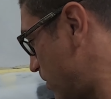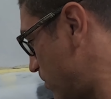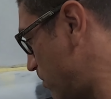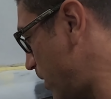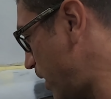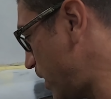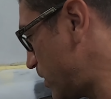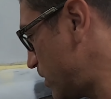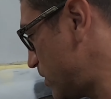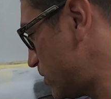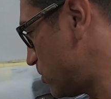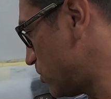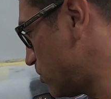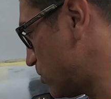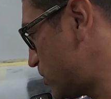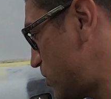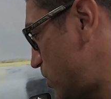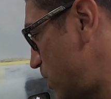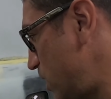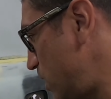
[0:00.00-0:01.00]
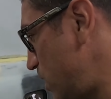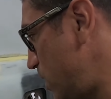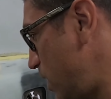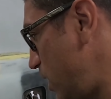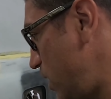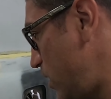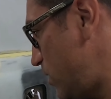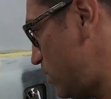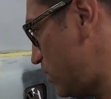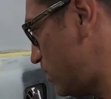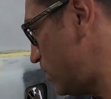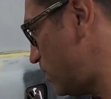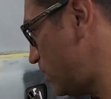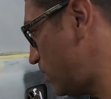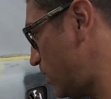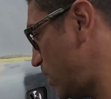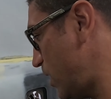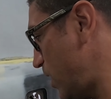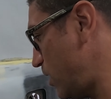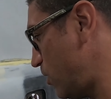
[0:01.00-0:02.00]
make this all sit neat
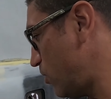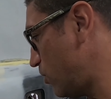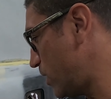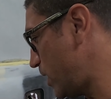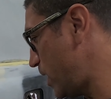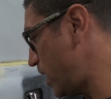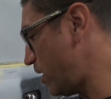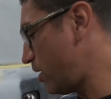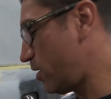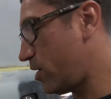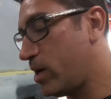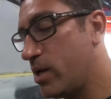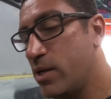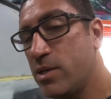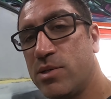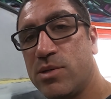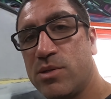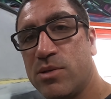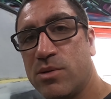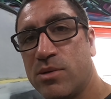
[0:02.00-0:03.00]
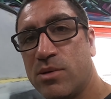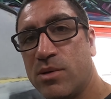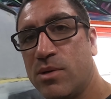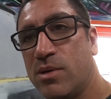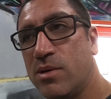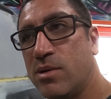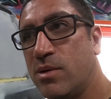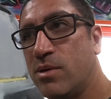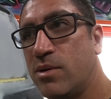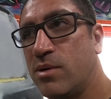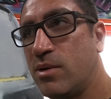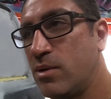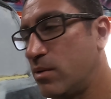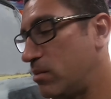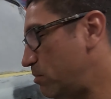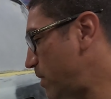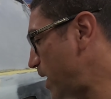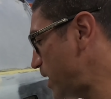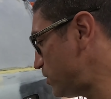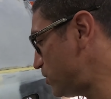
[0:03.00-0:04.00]
and all the areas
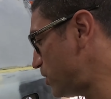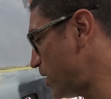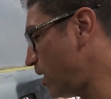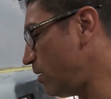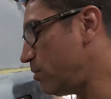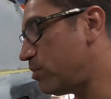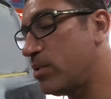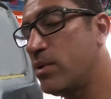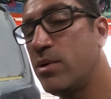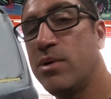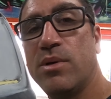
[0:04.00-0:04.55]
match up,